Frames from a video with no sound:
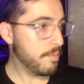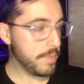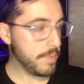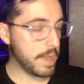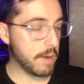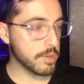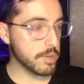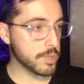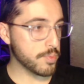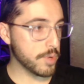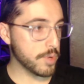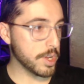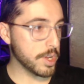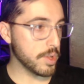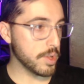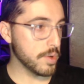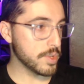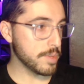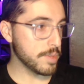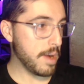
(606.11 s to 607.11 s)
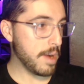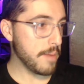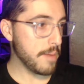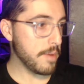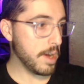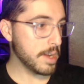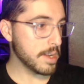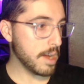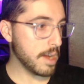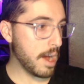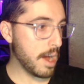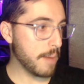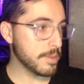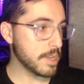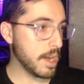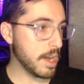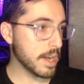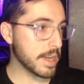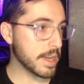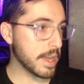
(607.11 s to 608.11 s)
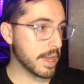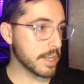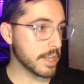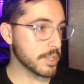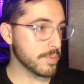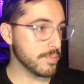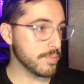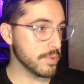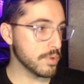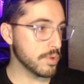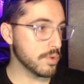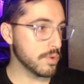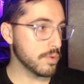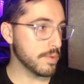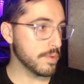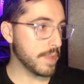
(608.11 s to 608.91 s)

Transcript: That one's pretty close in my mind. Abadage against Blue.